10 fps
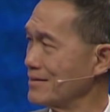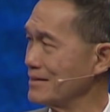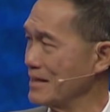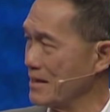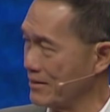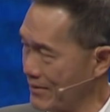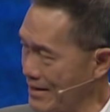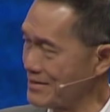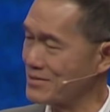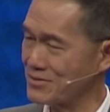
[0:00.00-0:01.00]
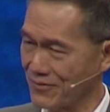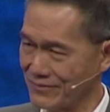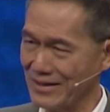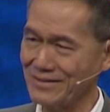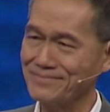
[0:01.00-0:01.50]
The grace of
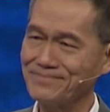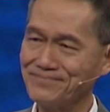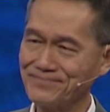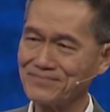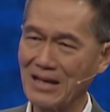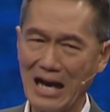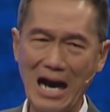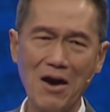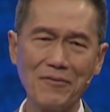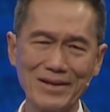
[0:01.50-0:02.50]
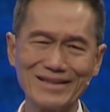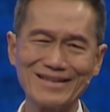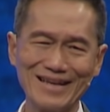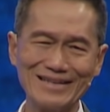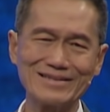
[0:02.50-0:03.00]
God, how it
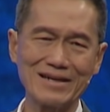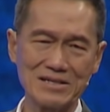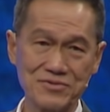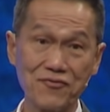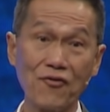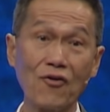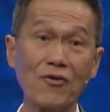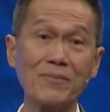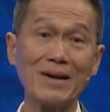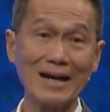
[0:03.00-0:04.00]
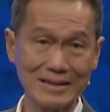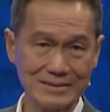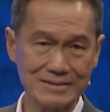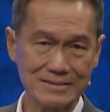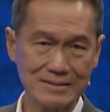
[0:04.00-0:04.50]
can transform
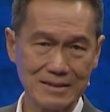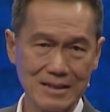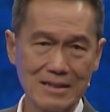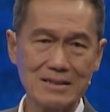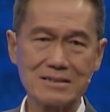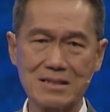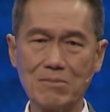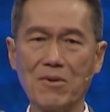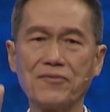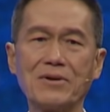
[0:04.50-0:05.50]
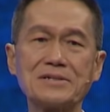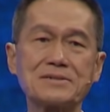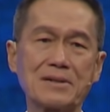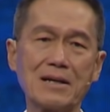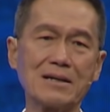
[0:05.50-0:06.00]
us. Some of you are
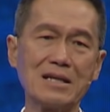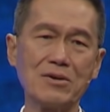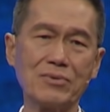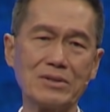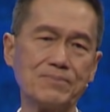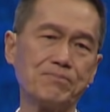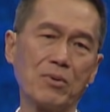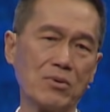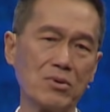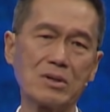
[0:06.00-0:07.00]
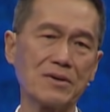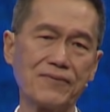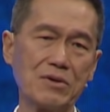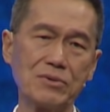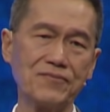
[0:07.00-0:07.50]
struggling with
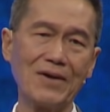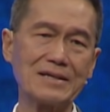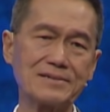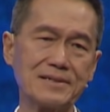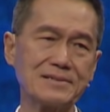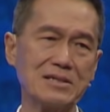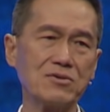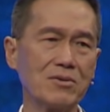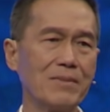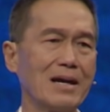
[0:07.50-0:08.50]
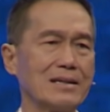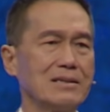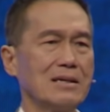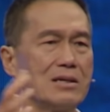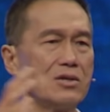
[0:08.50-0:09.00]
pornography, with vices. In your mind,
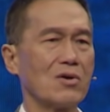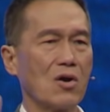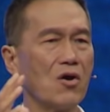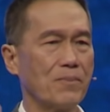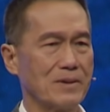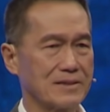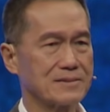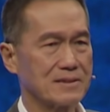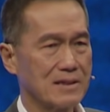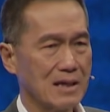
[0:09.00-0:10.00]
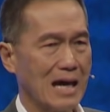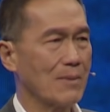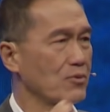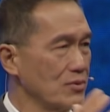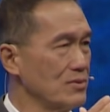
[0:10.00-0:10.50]
you are hopeless. I
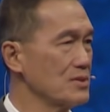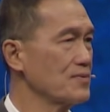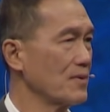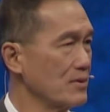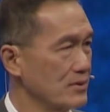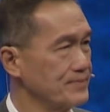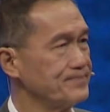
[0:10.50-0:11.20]
have good news for you.